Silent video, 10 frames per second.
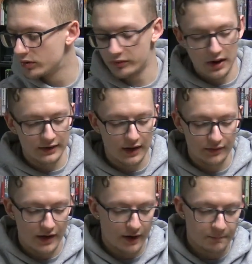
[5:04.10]
rolling around
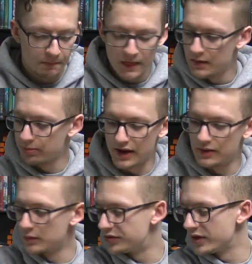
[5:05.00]
down there
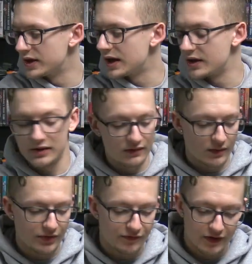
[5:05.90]
playing with, like, I don't even
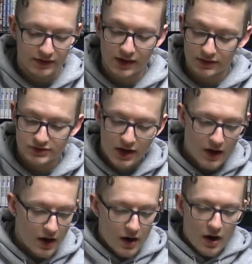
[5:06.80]
know what the fuck that is.
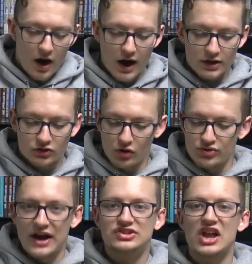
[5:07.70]
All right,
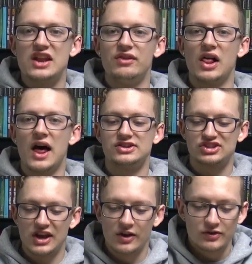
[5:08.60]
dude, that's not even a lot of
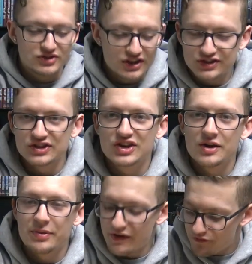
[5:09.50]
Skittles. This is
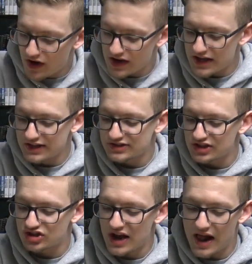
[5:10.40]
going to be a fucking easy
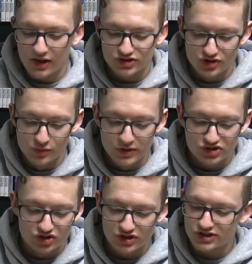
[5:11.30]
challenge, dude. We
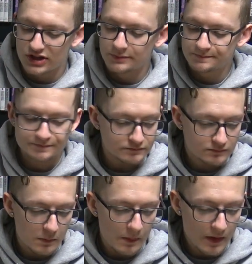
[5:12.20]
should just...
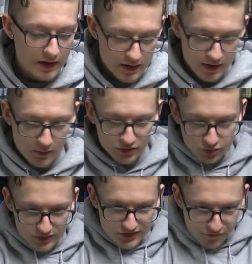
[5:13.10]
Which
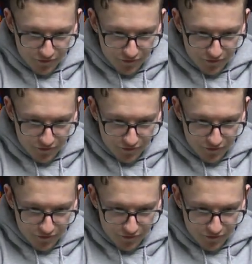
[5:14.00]
one's the